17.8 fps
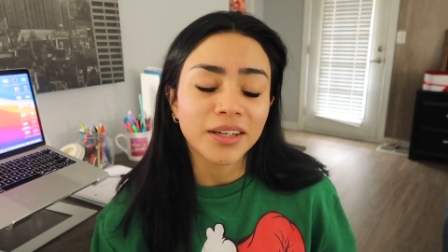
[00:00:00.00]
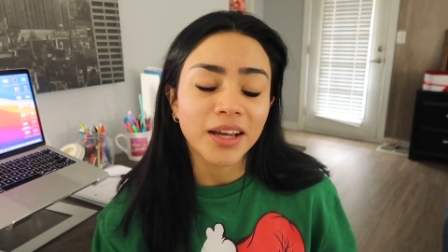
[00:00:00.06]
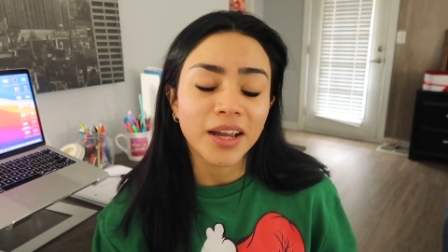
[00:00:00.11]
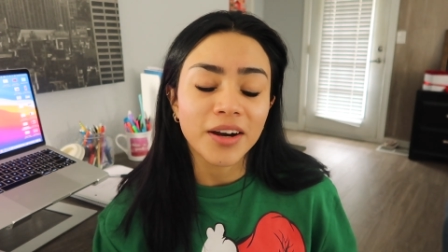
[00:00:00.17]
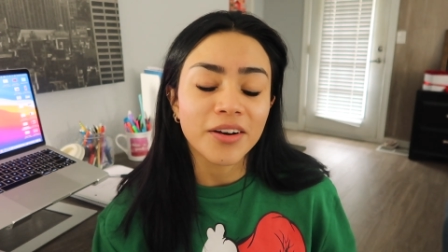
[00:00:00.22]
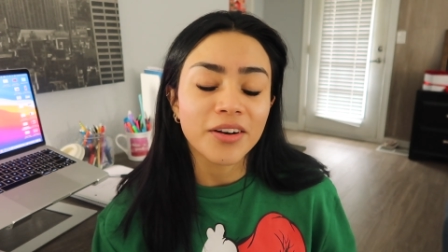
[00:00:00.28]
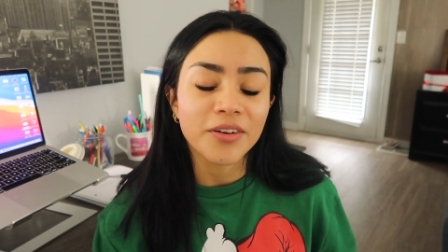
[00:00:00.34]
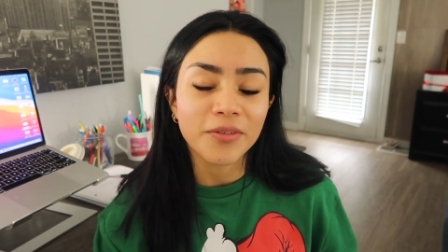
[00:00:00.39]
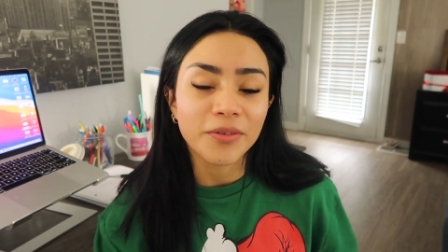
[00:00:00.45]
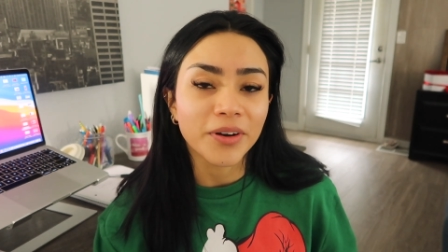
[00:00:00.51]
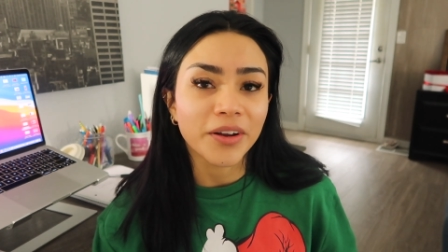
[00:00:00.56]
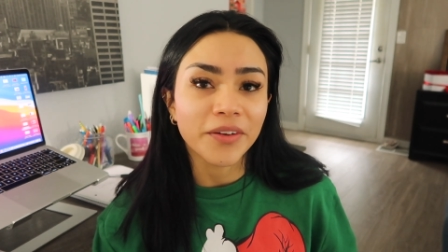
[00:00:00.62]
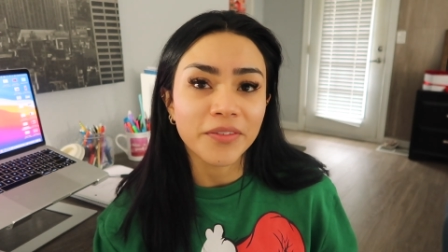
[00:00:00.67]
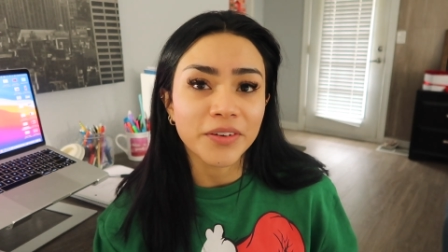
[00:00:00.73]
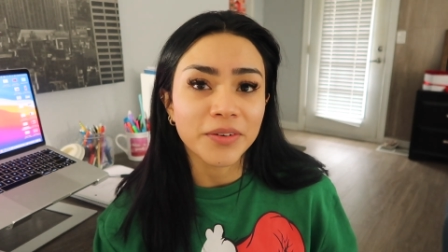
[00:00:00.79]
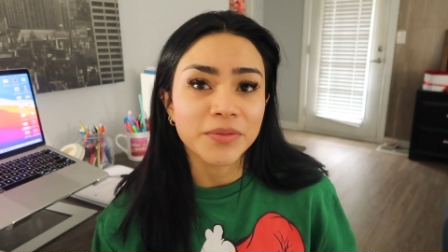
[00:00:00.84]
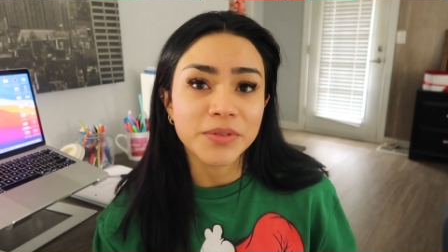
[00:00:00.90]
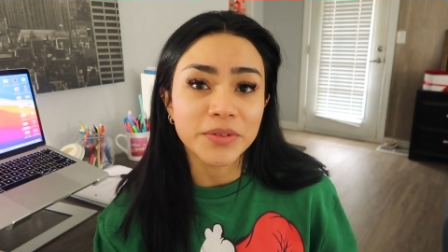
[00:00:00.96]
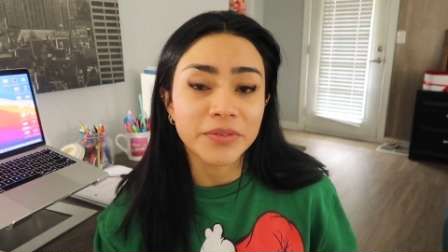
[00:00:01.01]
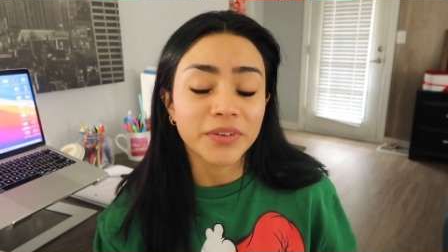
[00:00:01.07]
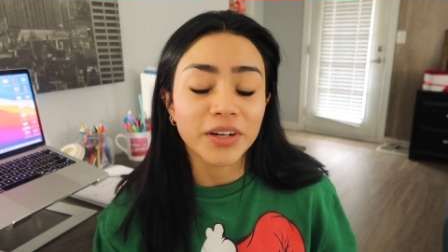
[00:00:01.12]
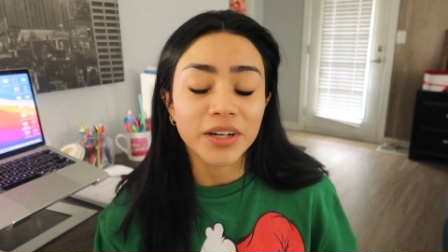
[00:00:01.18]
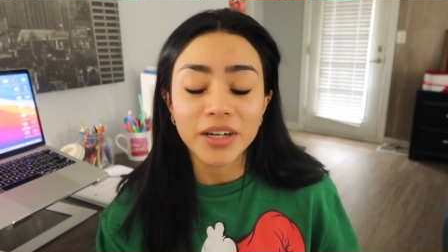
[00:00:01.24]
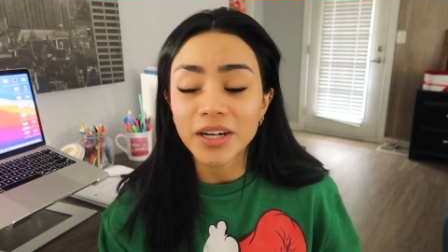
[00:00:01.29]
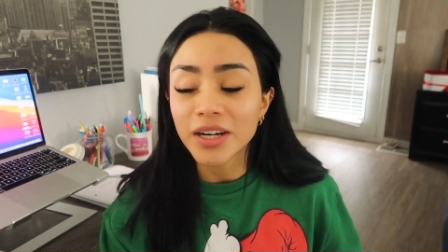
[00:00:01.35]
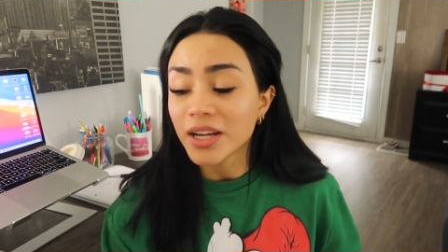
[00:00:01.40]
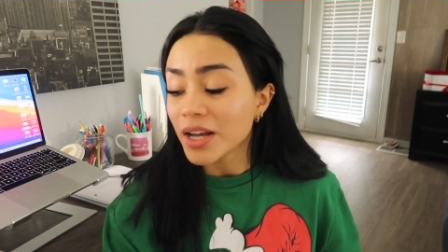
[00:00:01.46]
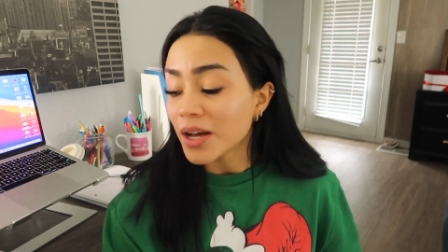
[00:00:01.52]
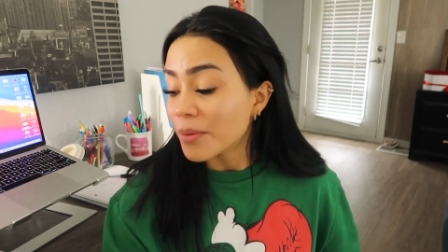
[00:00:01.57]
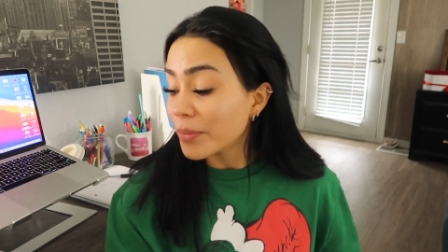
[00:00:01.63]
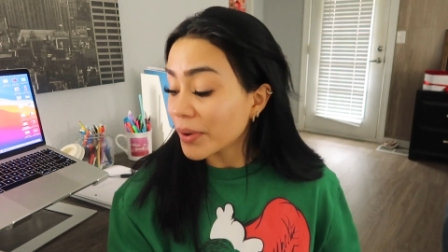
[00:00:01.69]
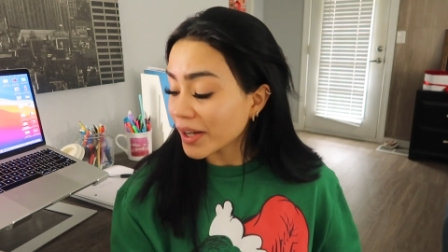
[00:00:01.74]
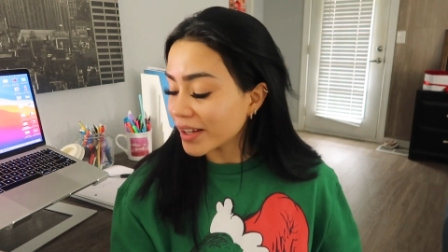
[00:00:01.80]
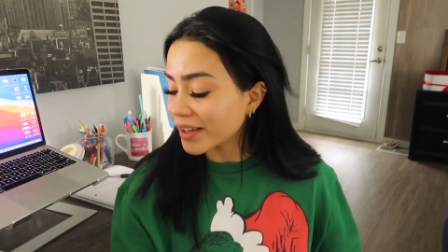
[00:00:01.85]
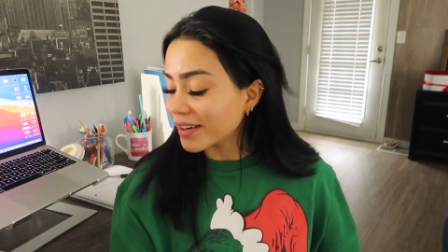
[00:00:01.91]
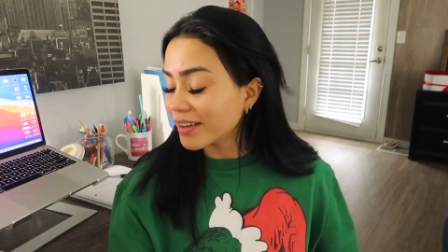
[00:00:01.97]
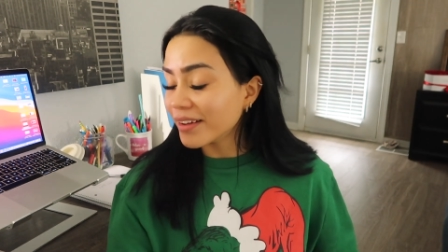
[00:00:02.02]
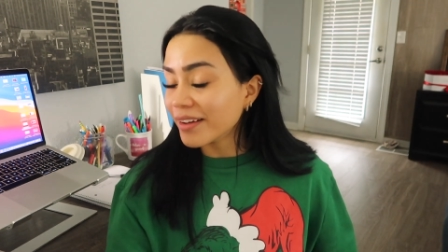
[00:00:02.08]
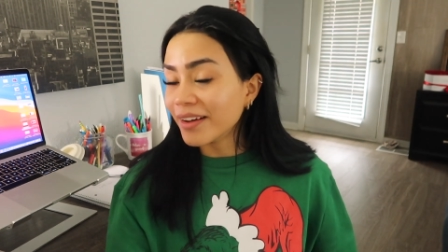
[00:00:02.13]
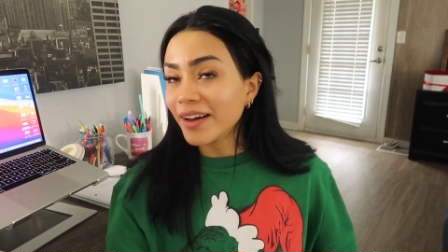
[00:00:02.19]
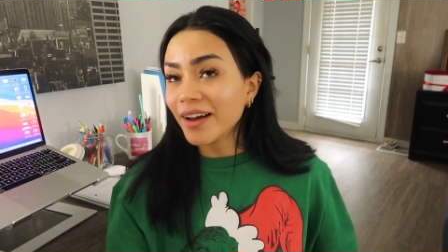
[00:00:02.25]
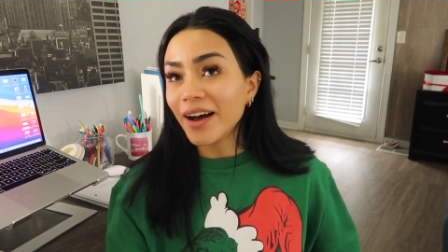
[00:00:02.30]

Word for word: I don't know what I filmed so far. But